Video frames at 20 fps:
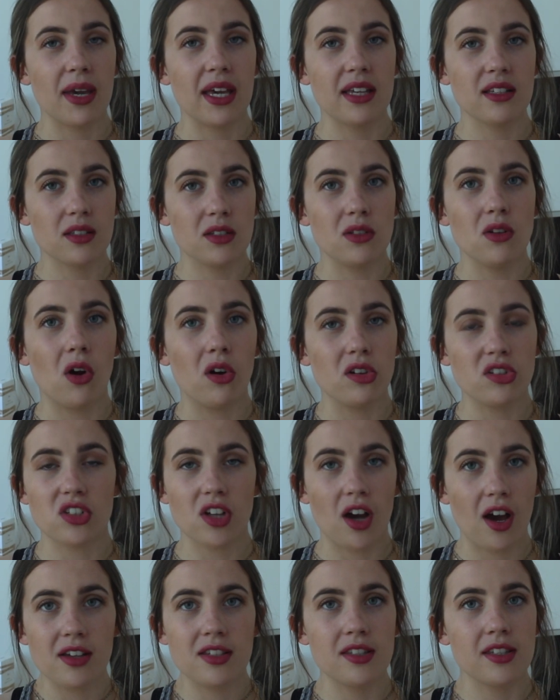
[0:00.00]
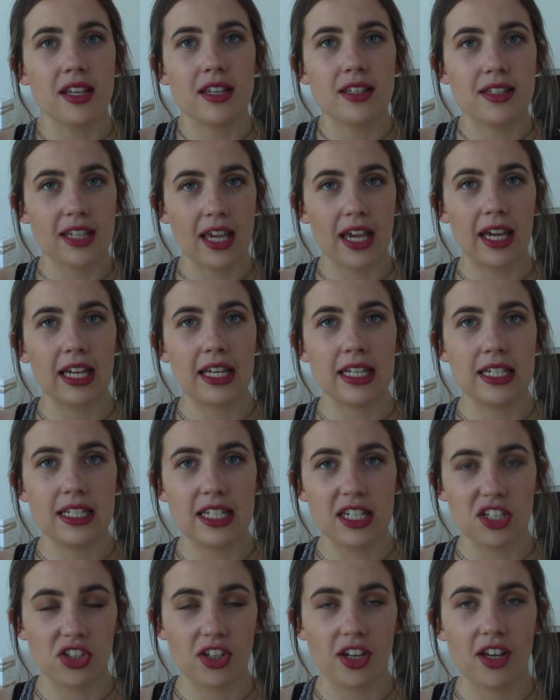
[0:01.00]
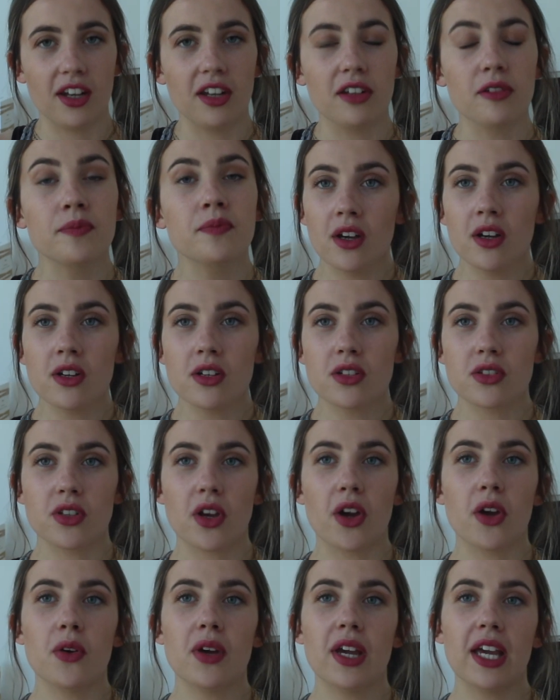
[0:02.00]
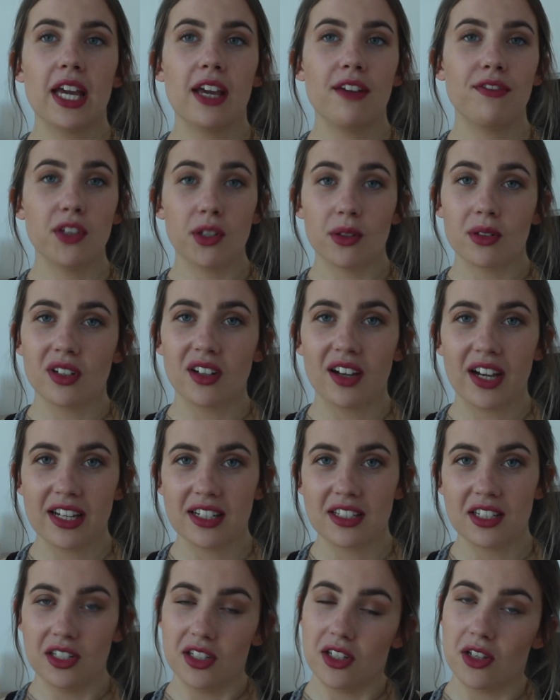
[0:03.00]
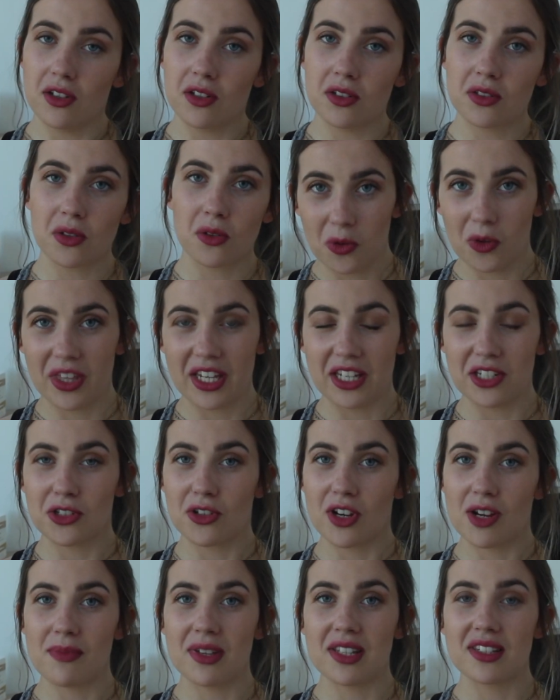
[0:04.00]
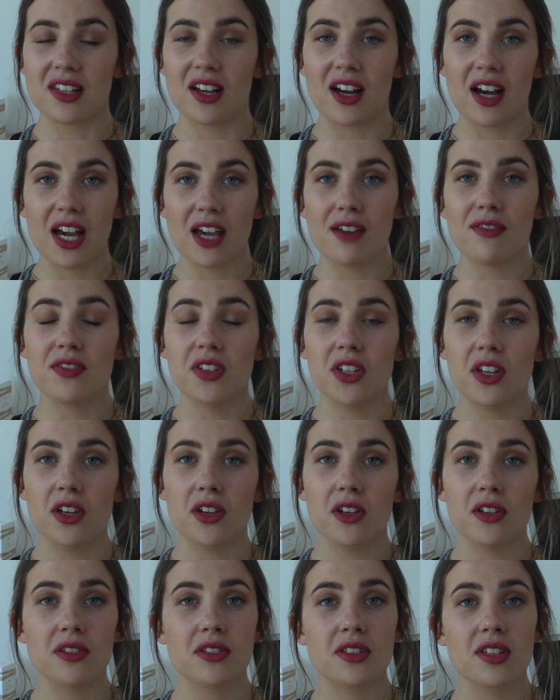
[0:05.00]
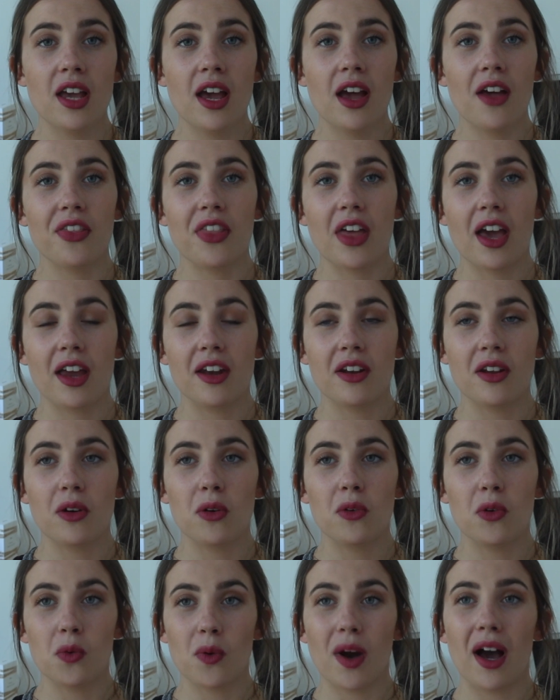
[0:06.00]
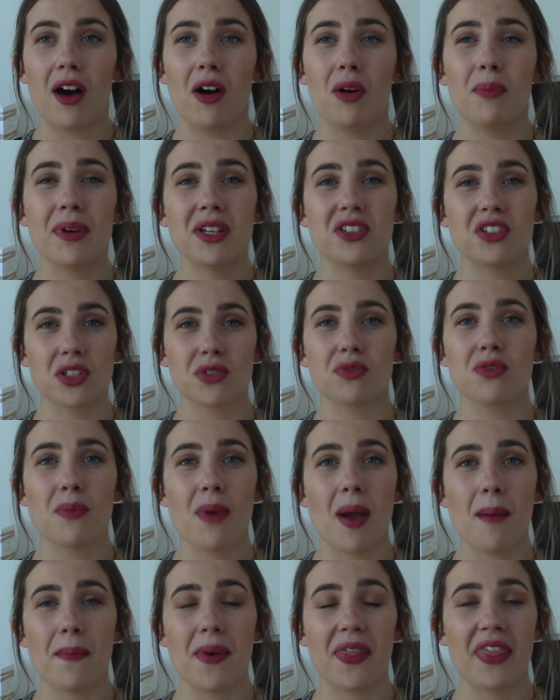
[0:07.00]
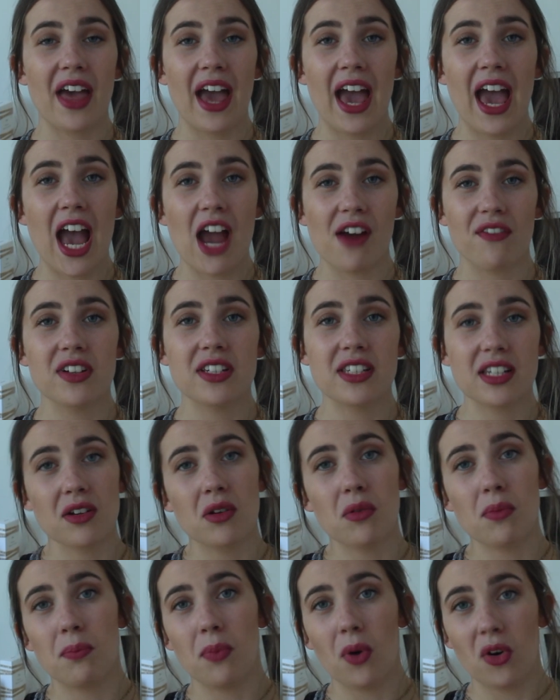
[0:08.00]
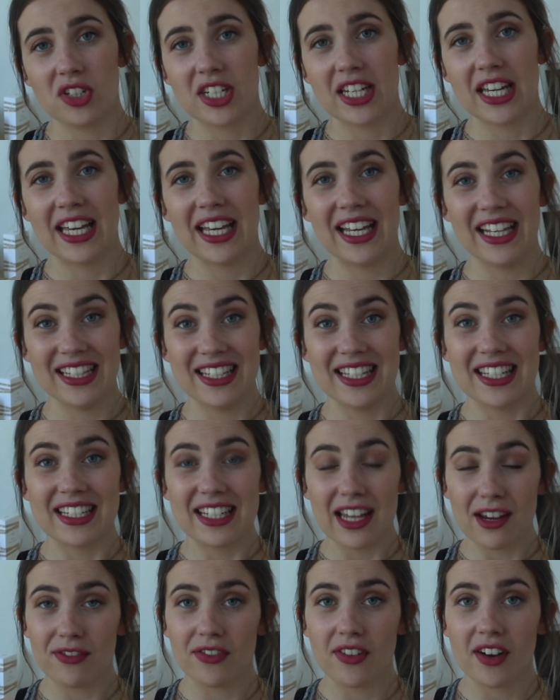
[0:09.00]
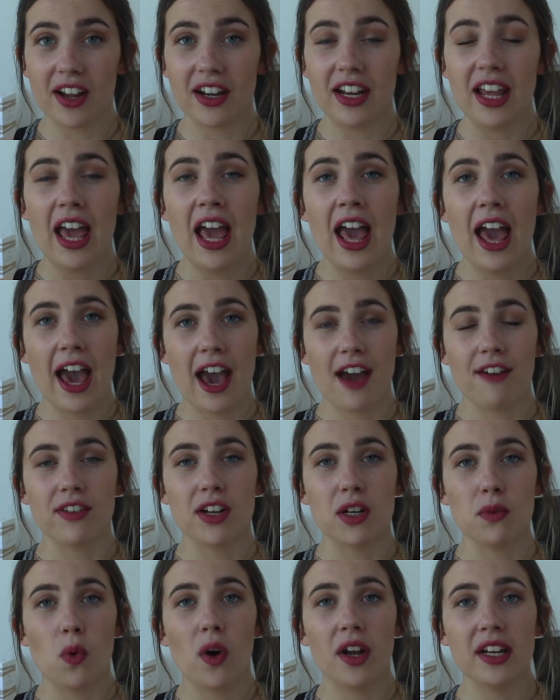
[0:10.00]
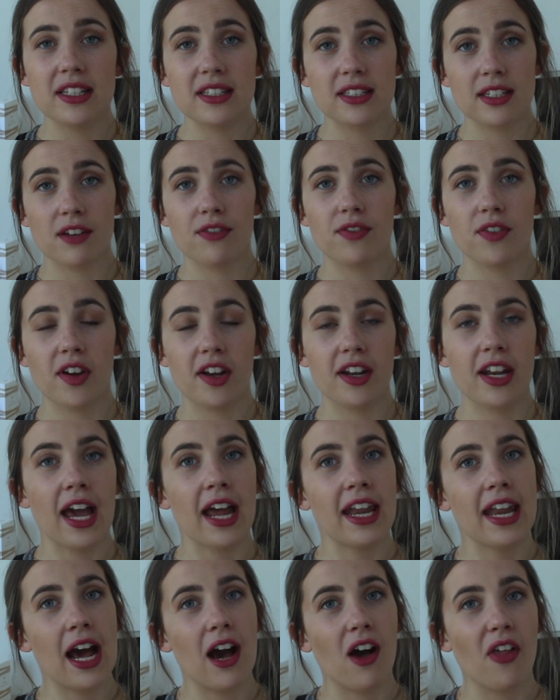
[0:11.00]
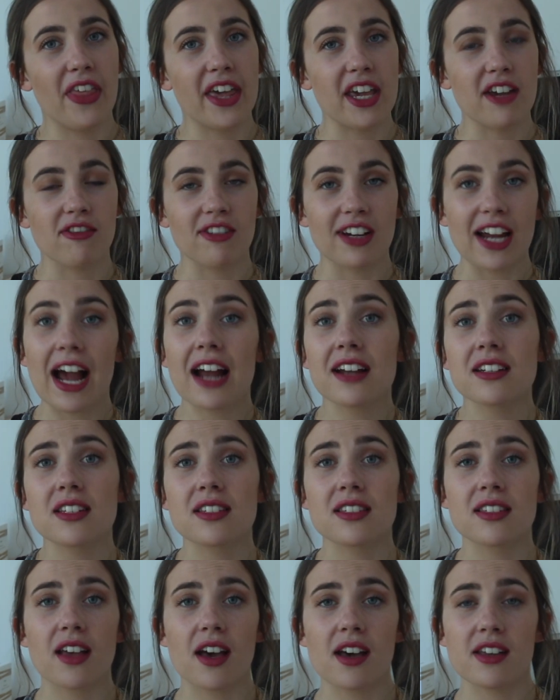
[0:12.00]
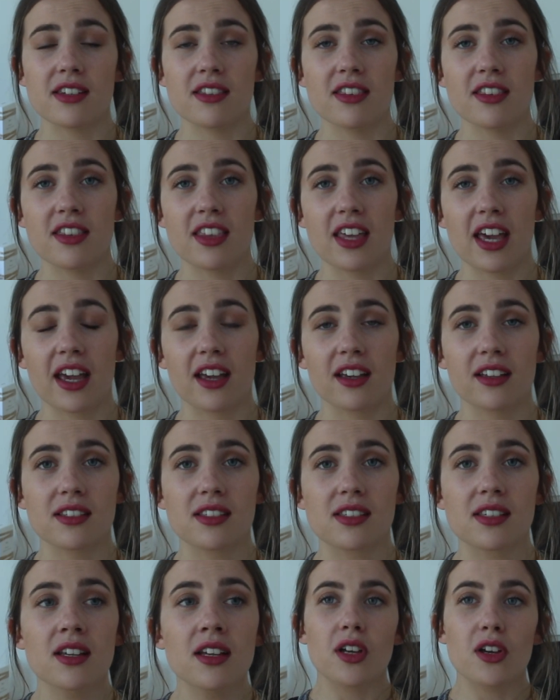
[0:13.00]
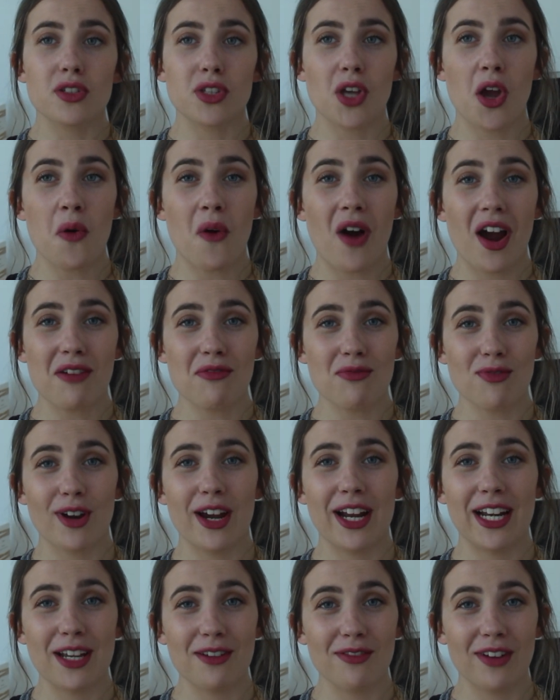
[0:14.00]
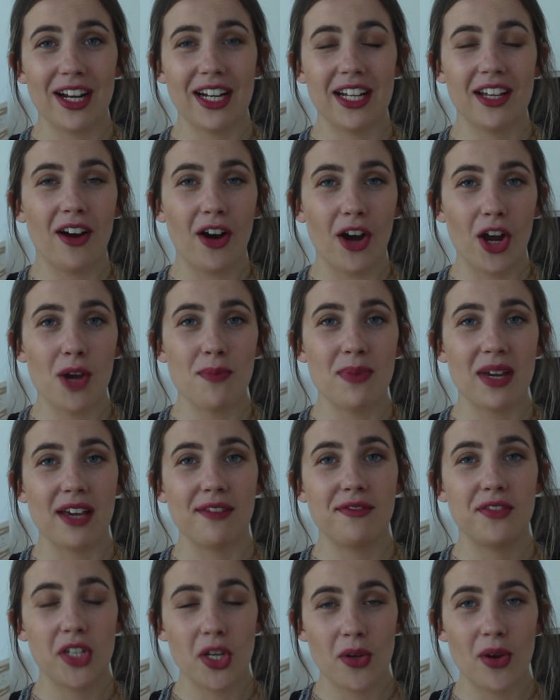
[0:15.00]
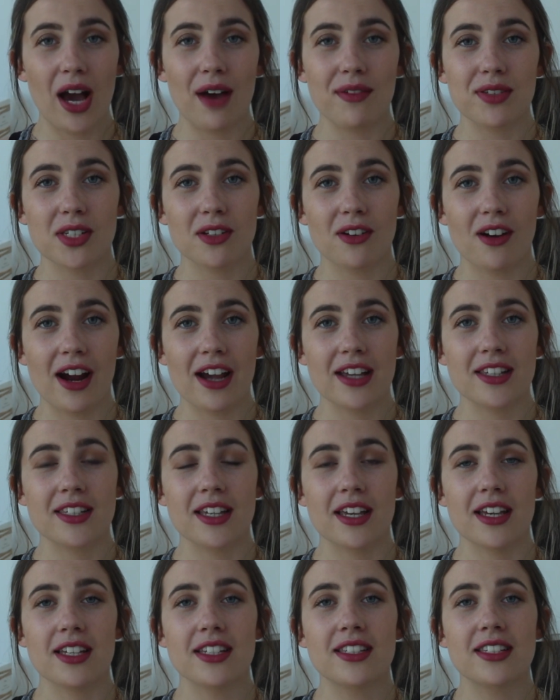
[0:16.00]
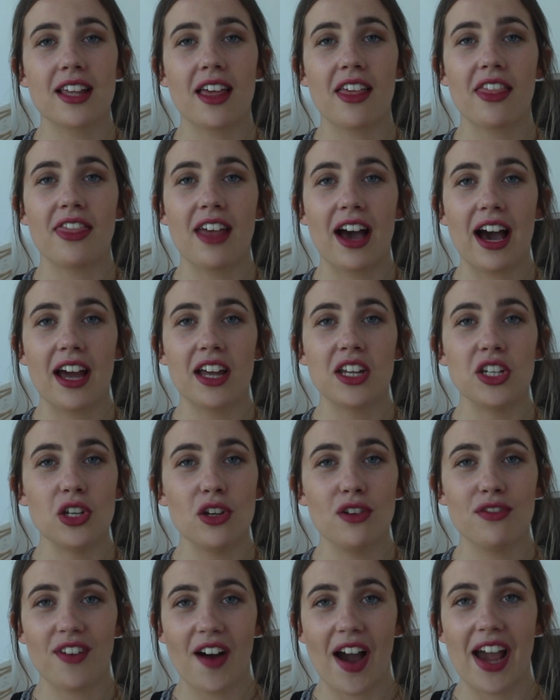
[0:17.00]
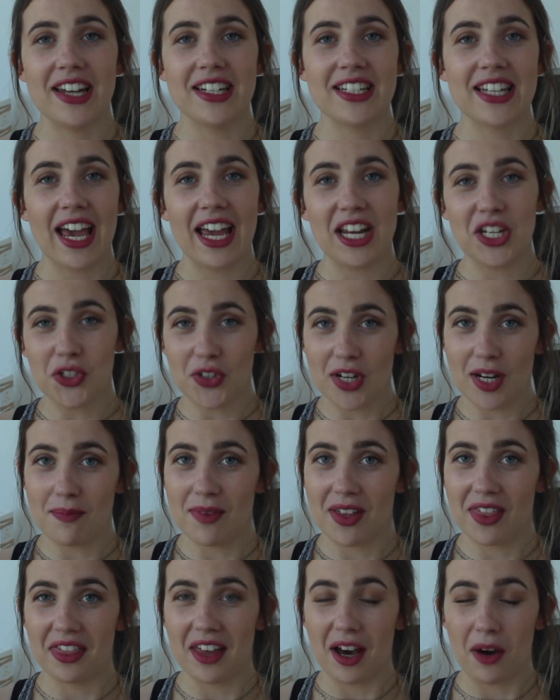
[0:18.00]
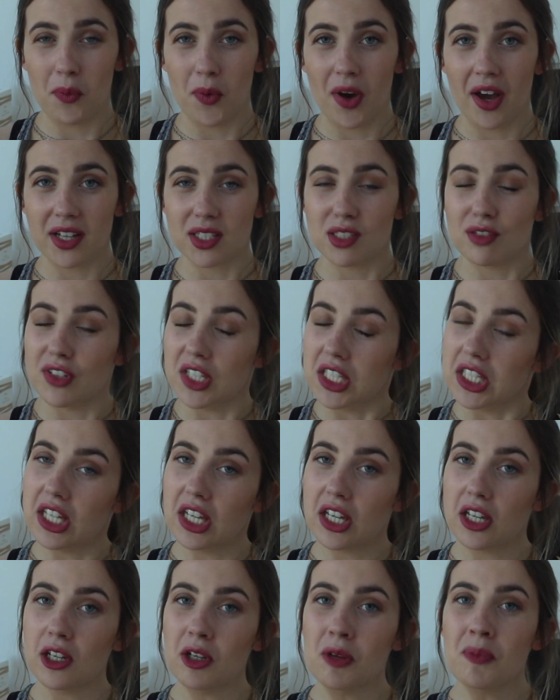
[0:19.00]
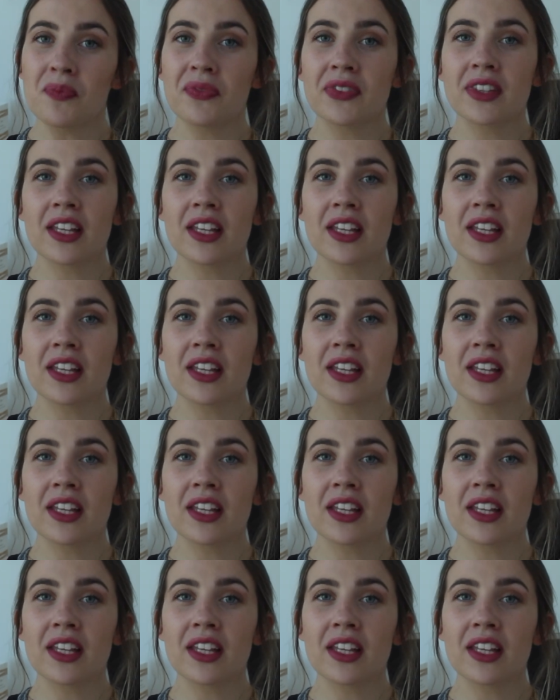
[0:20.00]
It's not just a skin condition. So if you'd like to use all these treatments that I've used, then all well, but just remember that every single body is different, everyone is different, and how they react to certain things. So I really hope if you have psoriasis that you find a treatment that works for you.